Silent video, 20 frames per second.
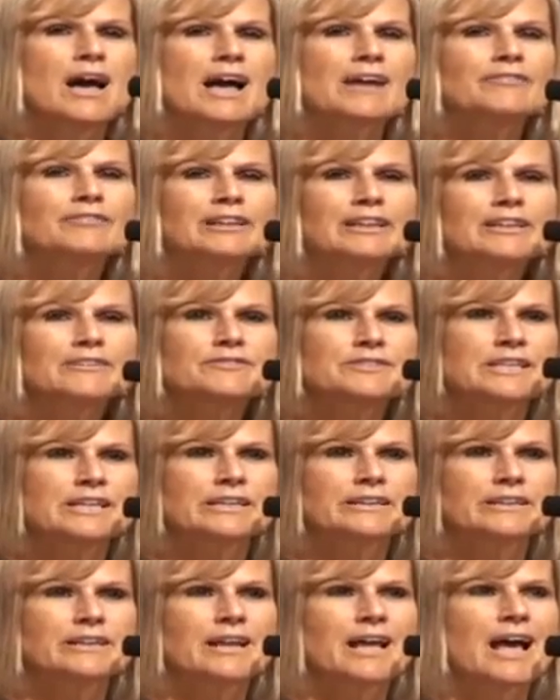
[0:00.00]
I've lived
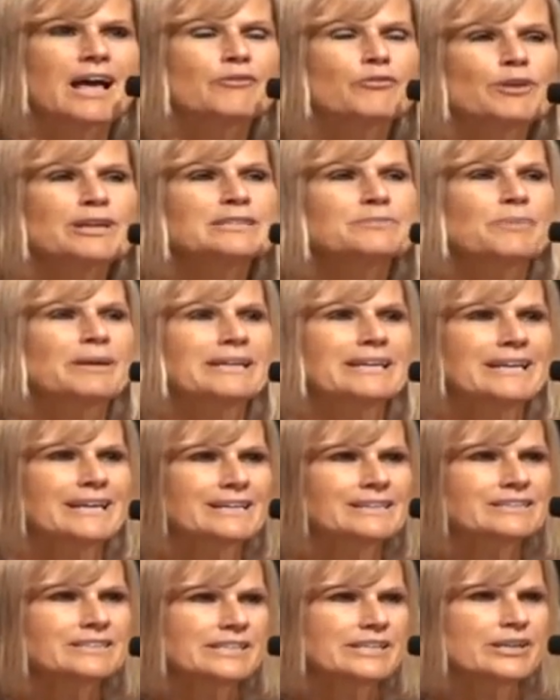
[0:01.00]
it. I've raised my
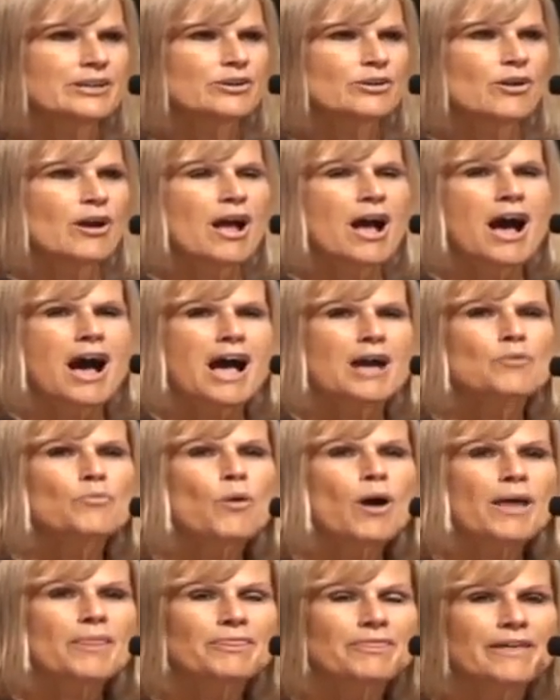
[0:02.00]
kids here. I
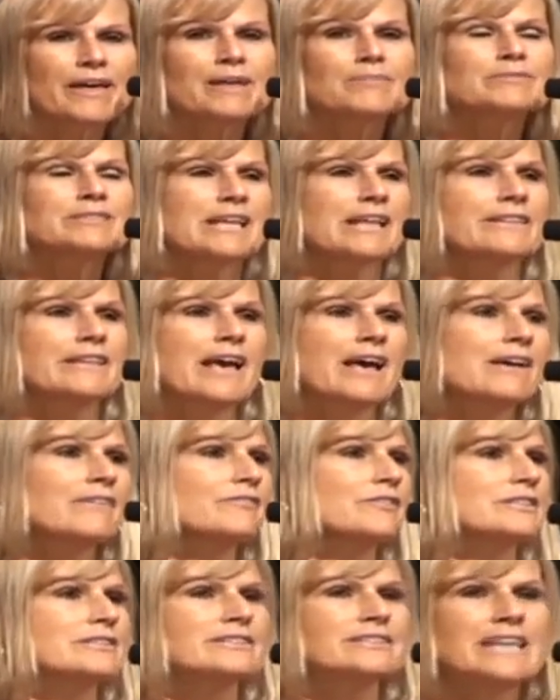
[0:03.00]
want them to
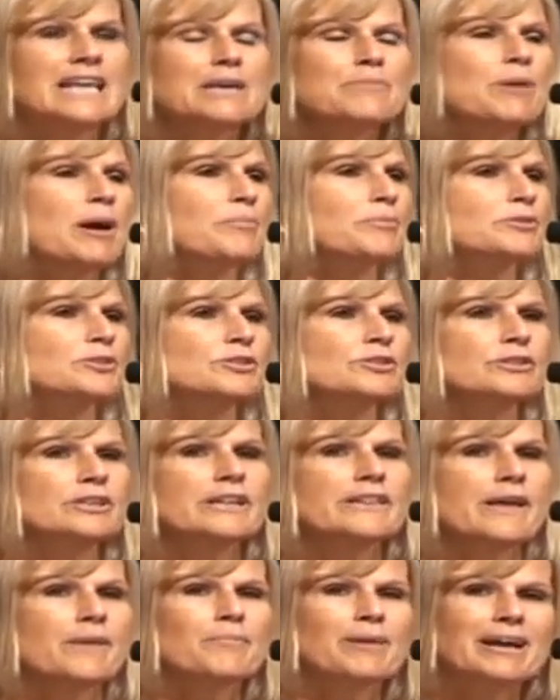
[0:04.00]
have the same
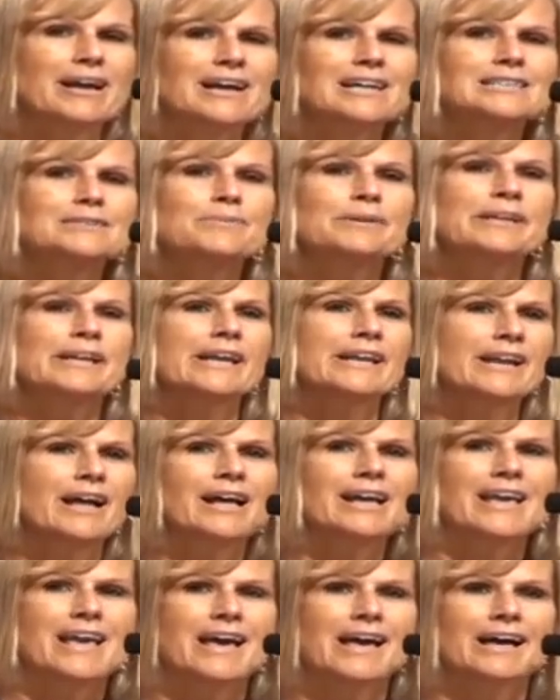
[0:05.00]
opportunity that my husband and
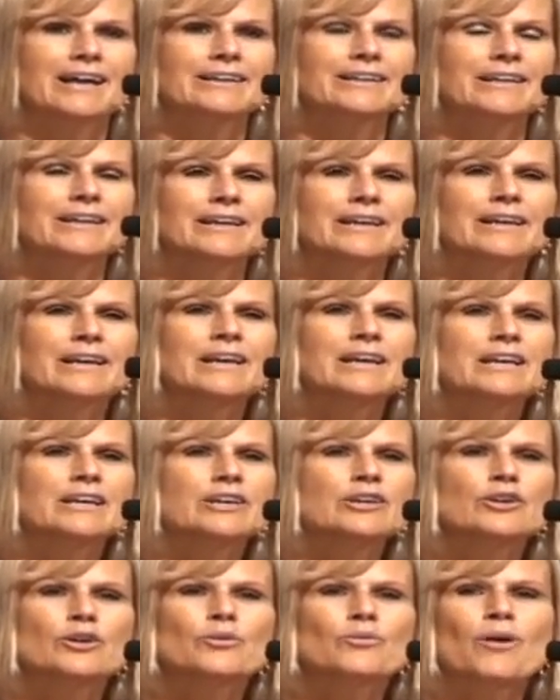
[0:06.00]
I had.
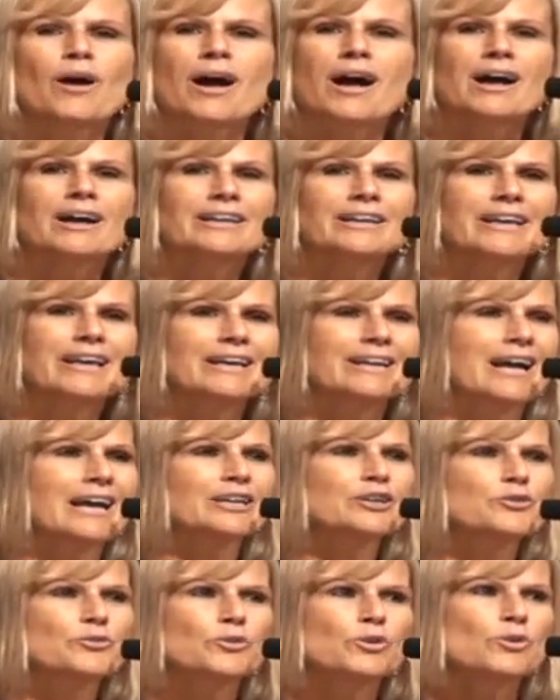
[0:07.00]
You know, again,
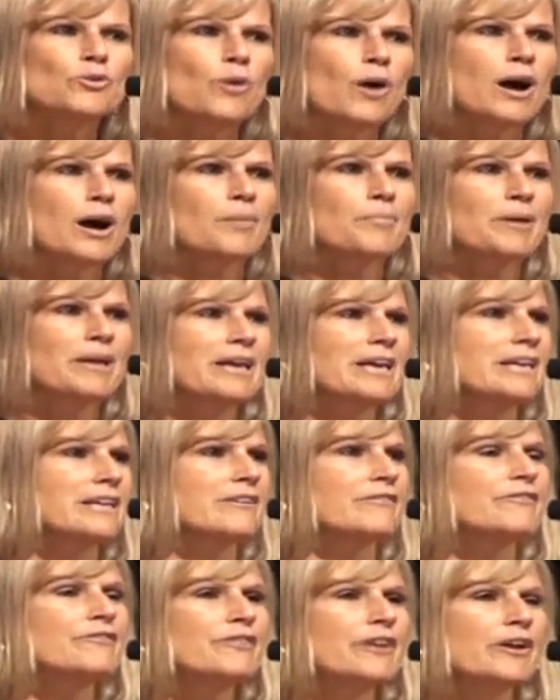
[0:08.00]
I grew up
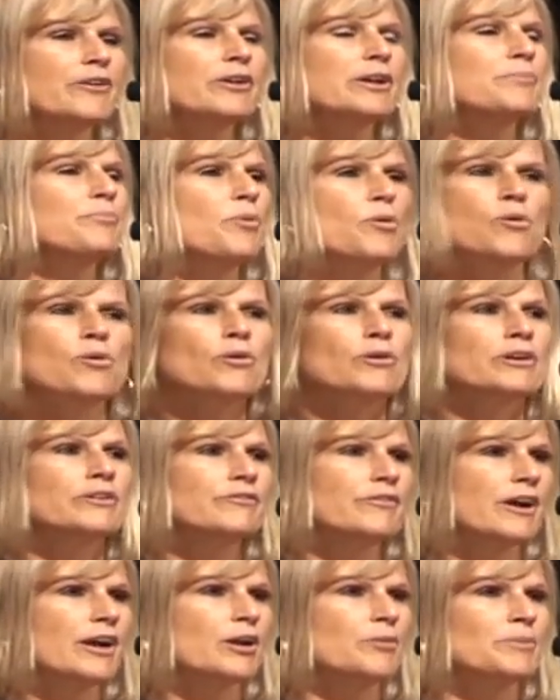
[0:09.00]
in a very poor
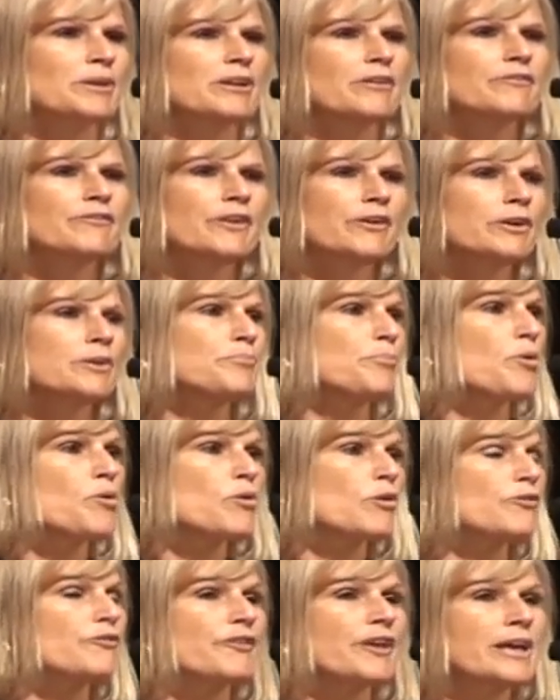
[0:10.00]
environment, a very
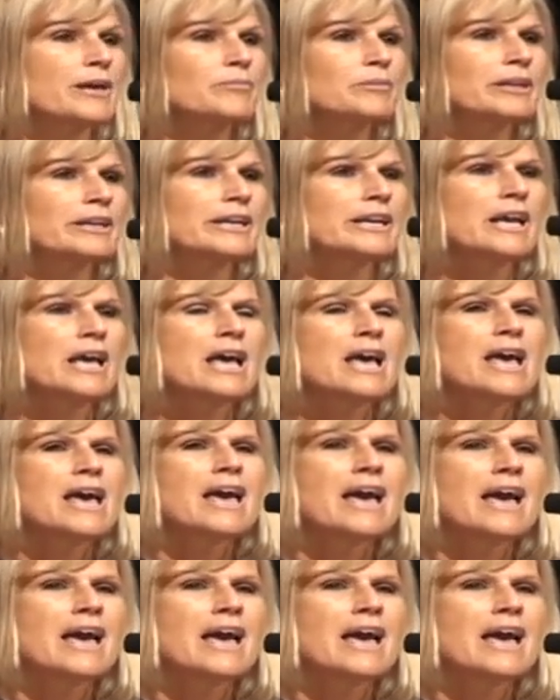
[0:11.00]
poor family,